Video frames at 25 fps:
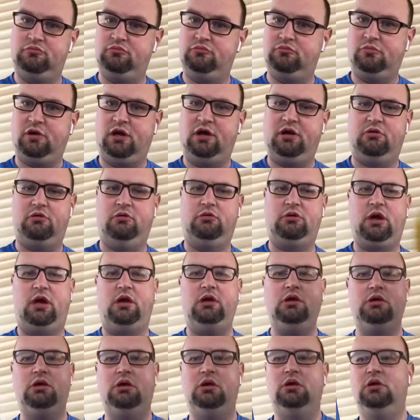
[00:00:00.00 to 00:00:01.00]
Wow, okay.
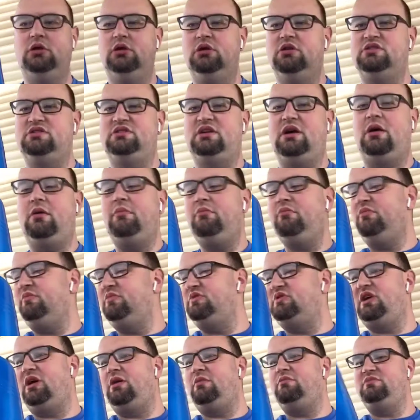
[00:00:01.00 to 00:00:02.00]
Dum,
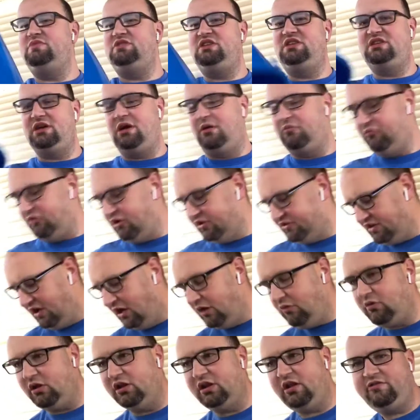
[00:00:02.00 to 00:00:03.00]
dum, dee, dum. Well, I'll tell you
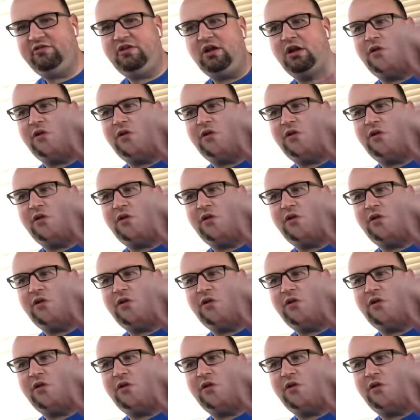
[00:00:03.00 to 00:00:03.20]
what, let's get a